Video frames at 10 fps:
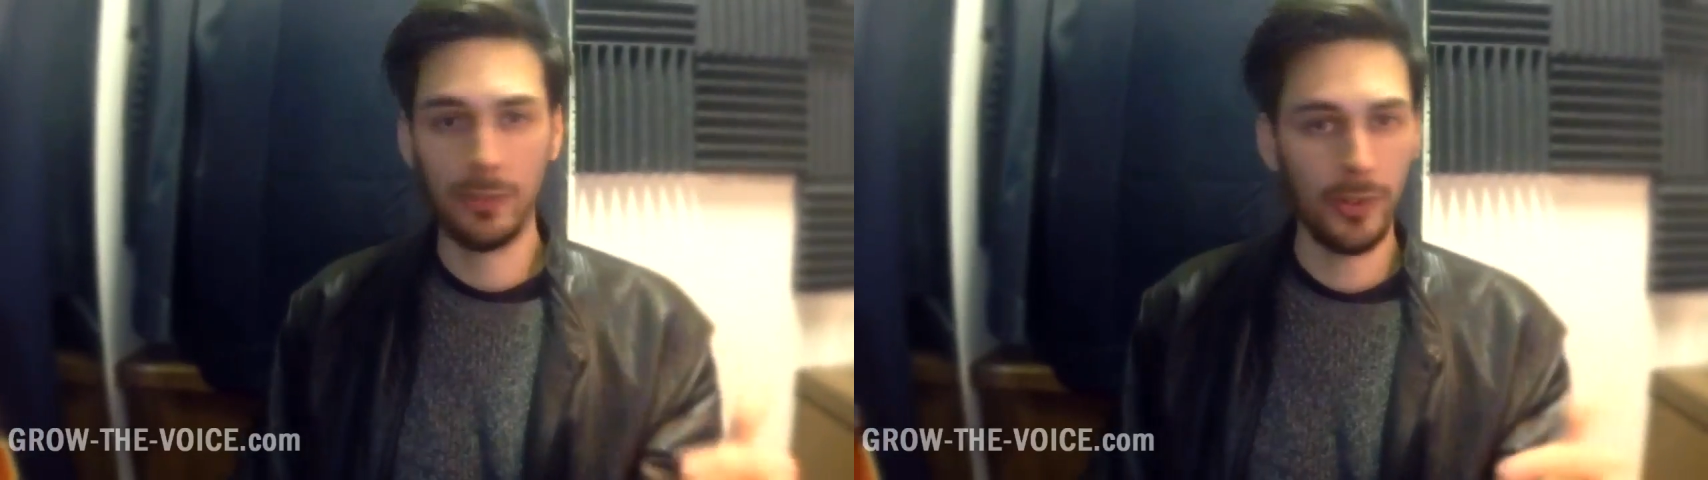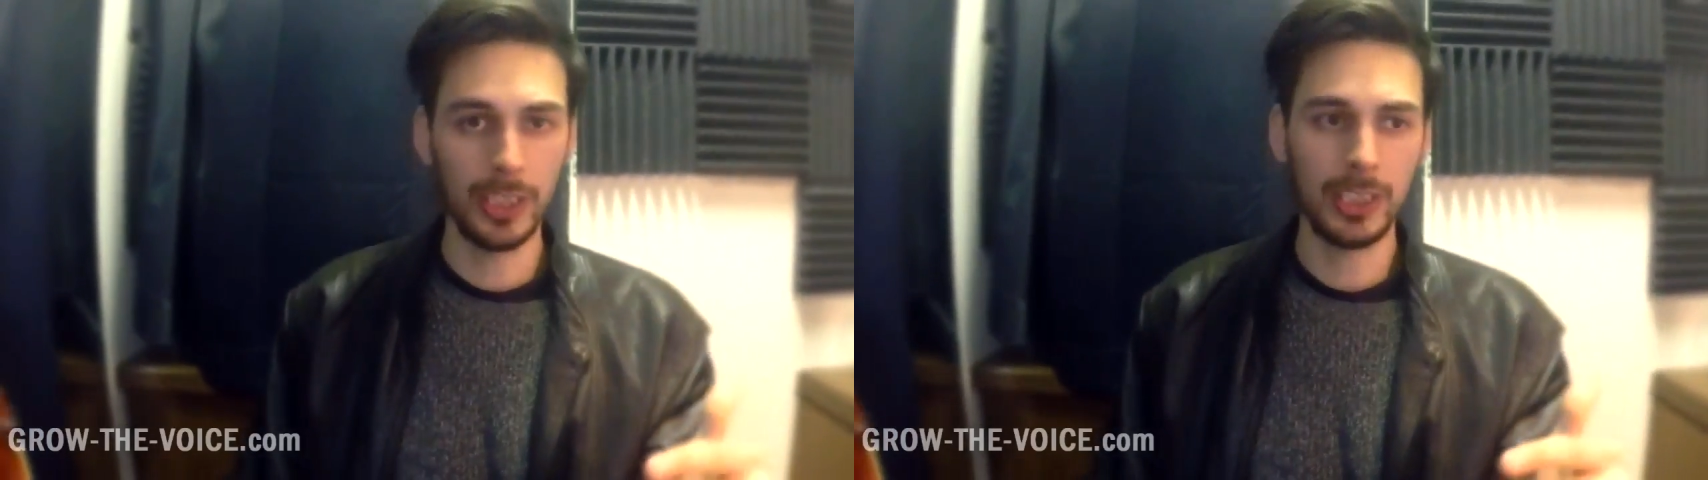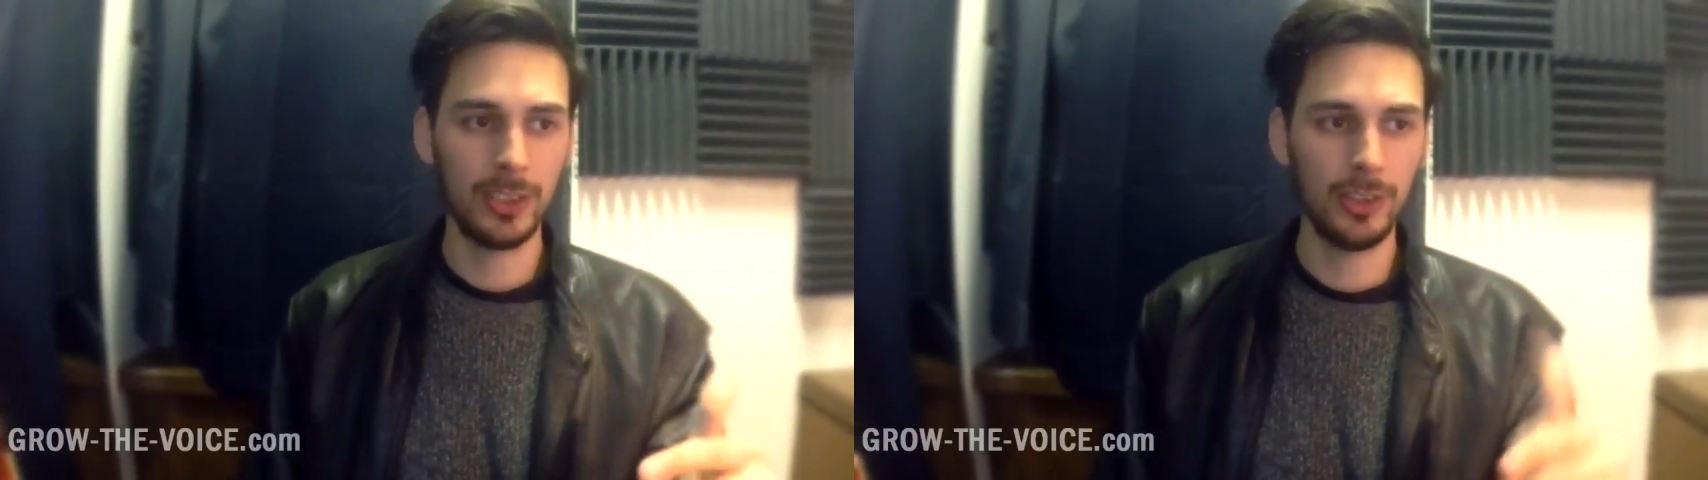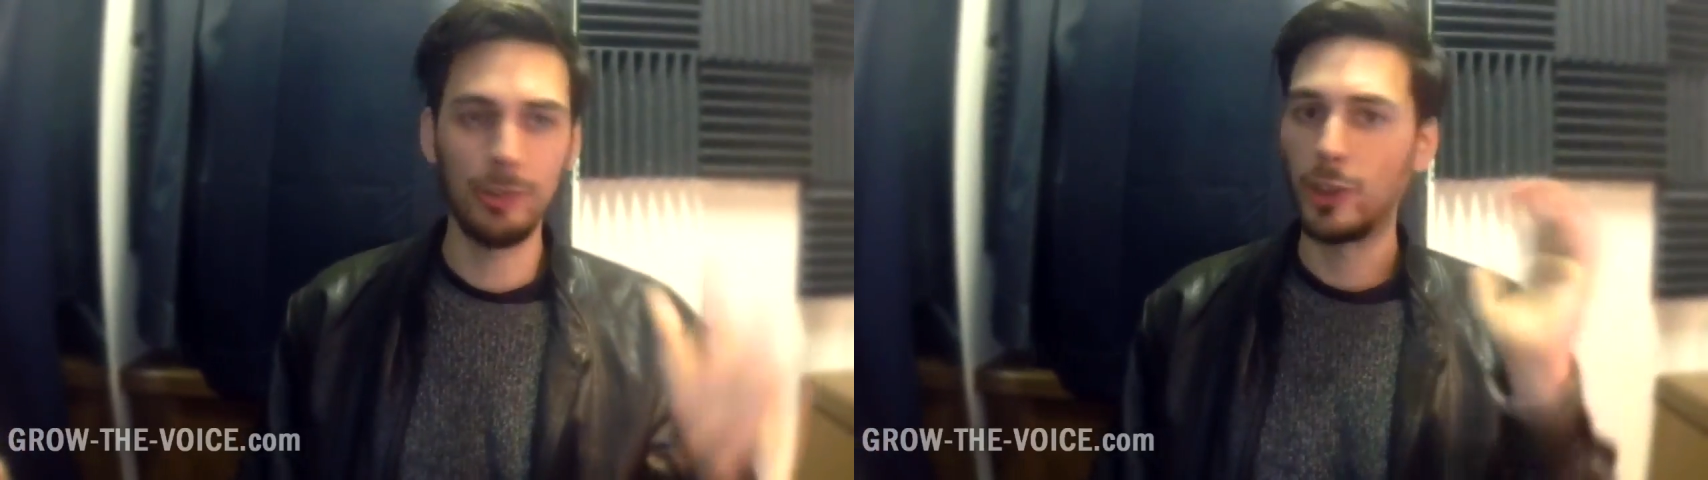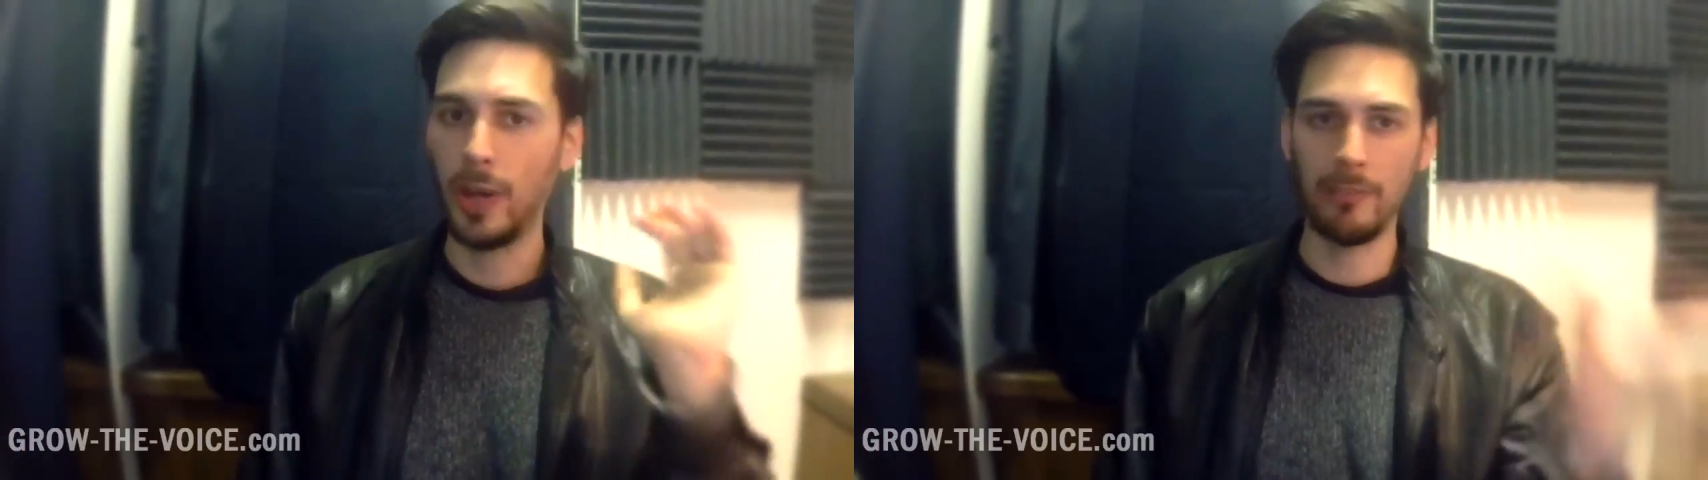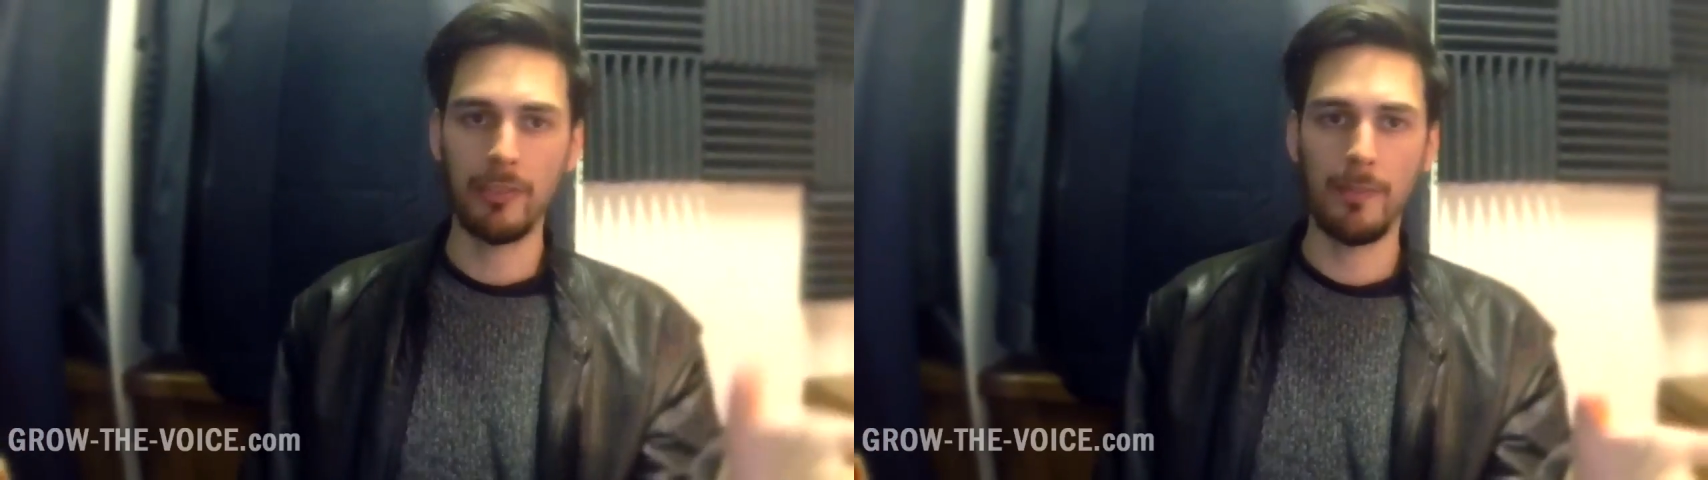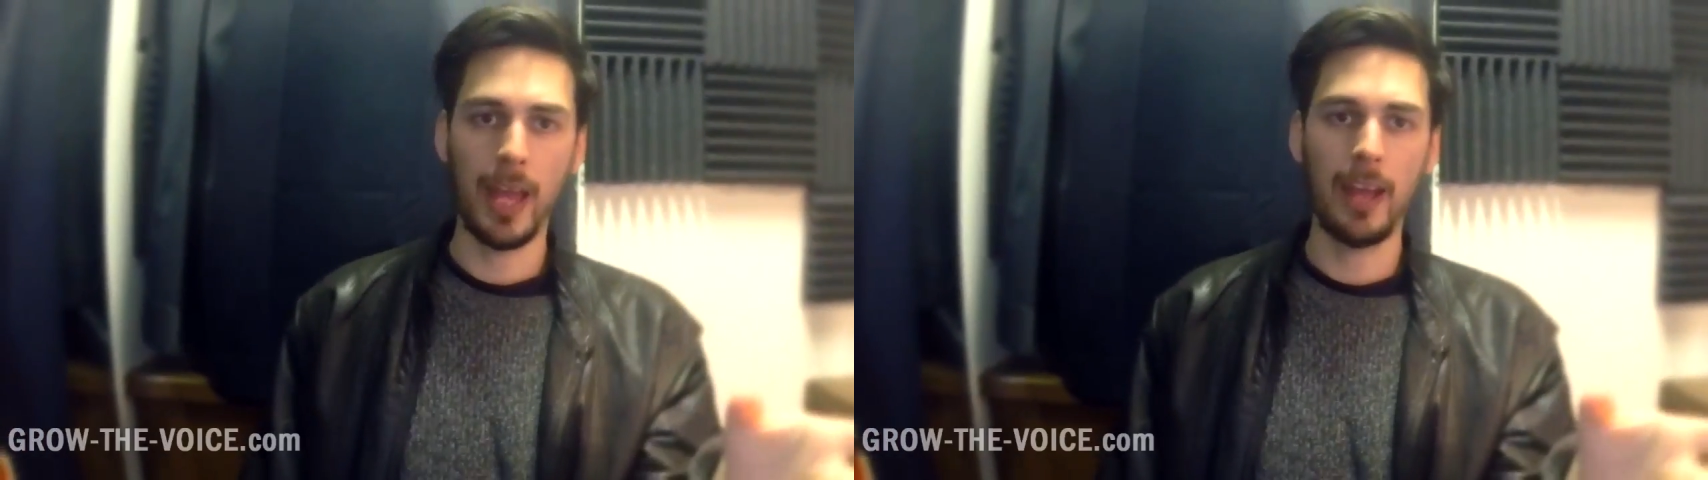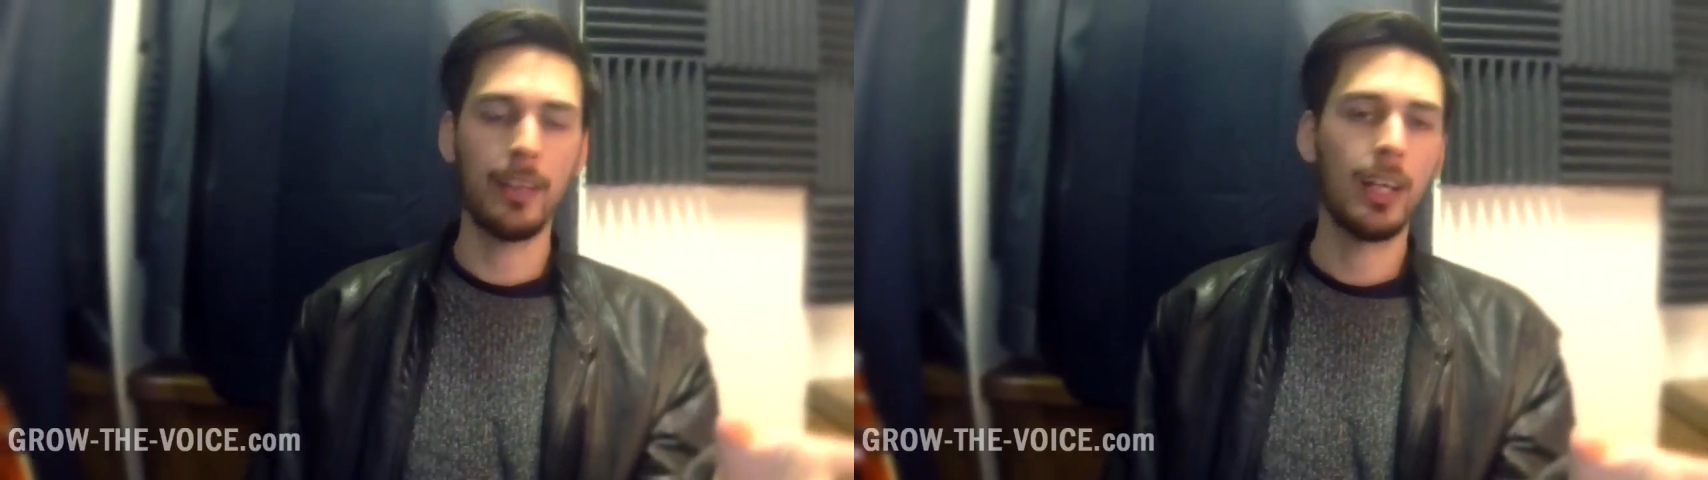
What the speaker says: voice, you train from that.